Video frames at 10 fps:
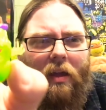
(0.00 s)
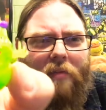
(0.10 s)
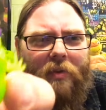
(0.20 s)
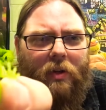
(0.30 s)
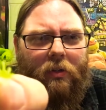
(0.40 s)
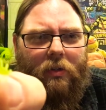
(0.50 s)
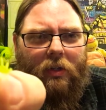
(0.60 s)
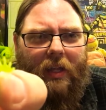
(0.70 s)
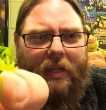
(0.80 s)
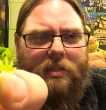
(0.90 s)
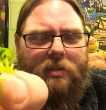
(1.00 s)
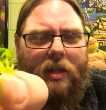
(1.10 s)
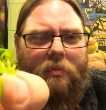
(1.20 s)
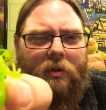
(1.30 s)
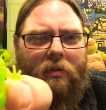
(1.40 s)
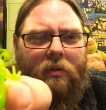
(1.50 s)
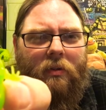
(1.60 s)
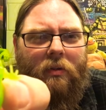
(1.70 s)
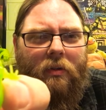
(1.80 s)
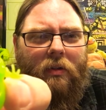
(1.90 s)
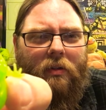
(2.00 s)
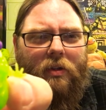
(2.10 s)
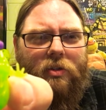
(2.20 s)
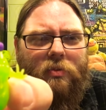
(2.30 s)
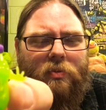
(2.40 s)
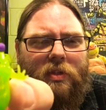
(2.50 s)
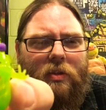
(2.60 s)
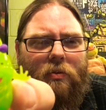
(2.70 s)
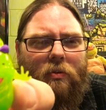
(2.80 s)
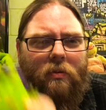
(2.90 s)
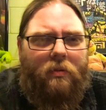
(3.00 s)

I found a little lady Slimer. Thought she was cute,